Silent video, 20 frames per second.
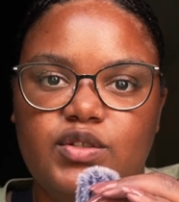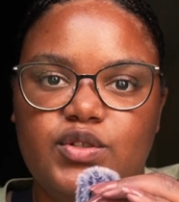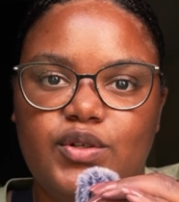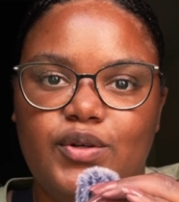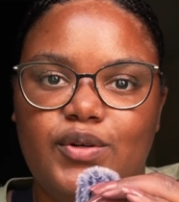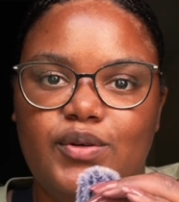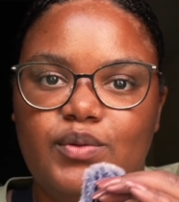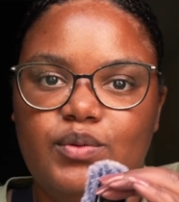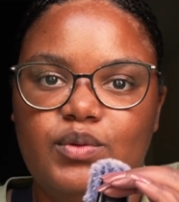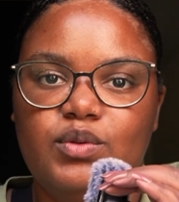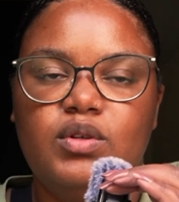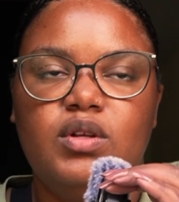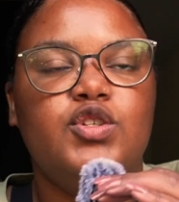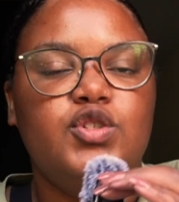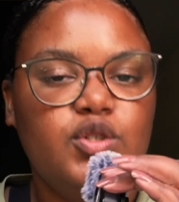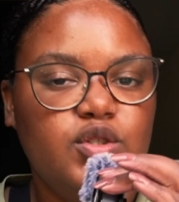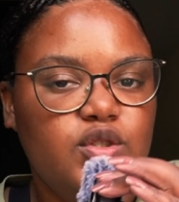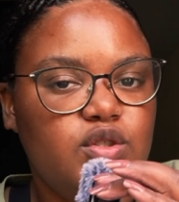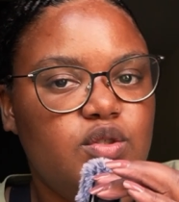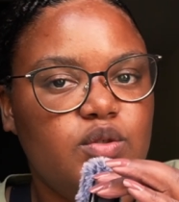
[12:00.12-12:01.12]
journal,
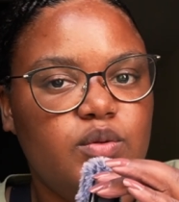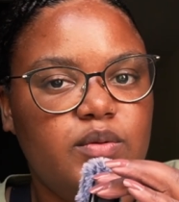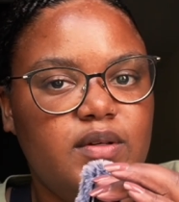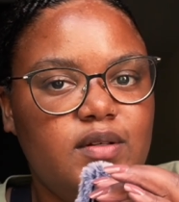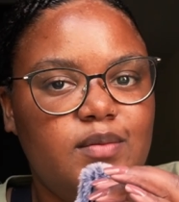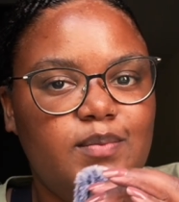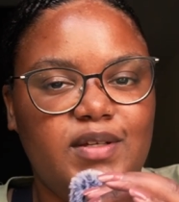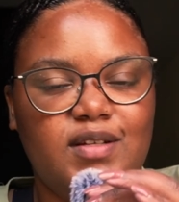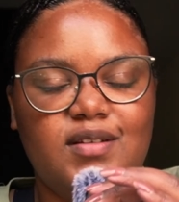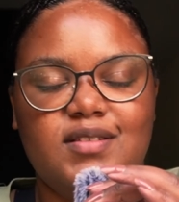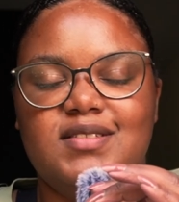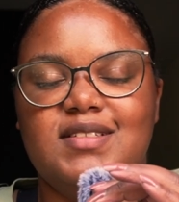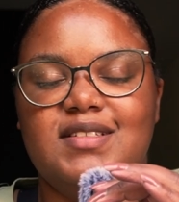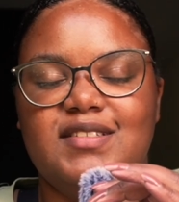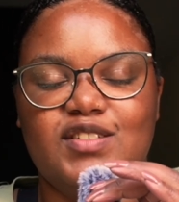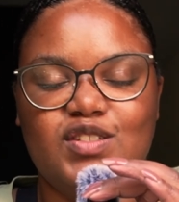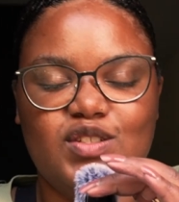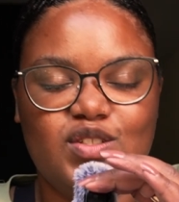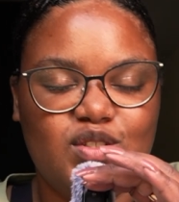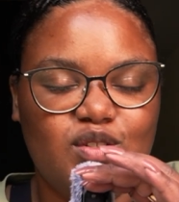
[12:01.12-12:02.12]
just do it because it
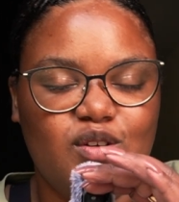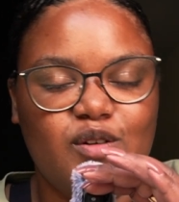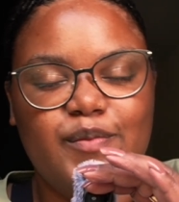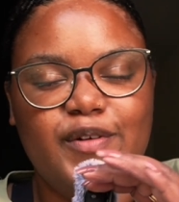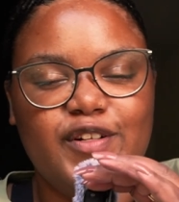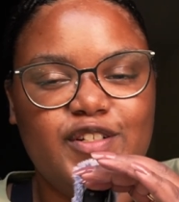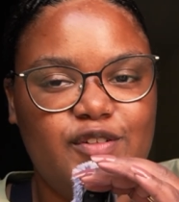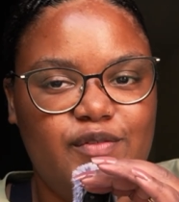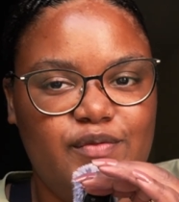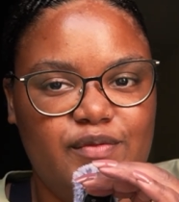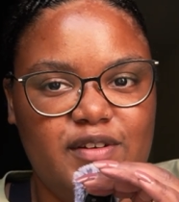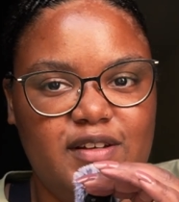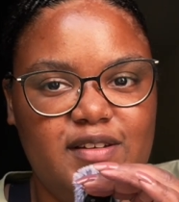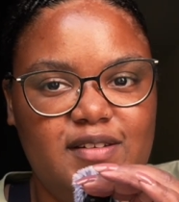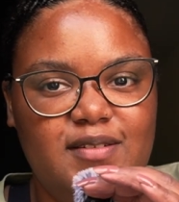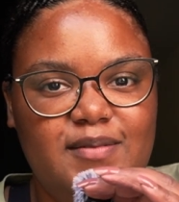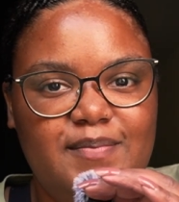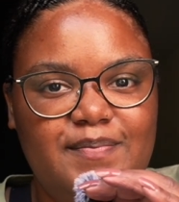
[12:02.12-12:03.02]
is so much fun.